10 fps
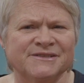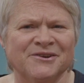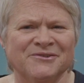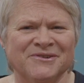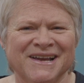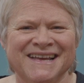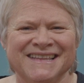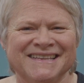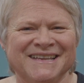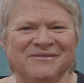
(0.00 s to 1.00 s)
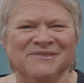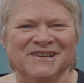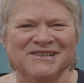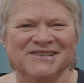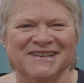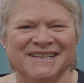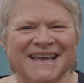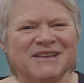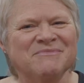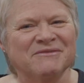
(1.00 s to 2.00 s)
So the definition
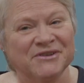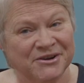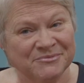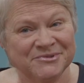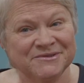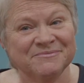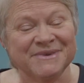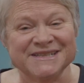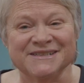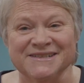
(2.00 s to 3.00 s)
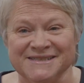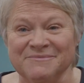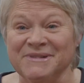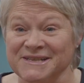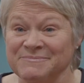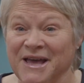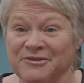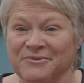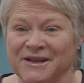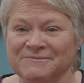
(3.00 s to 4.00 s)
can be variable based on somebody's
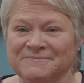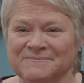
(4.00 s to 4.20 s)
pathway.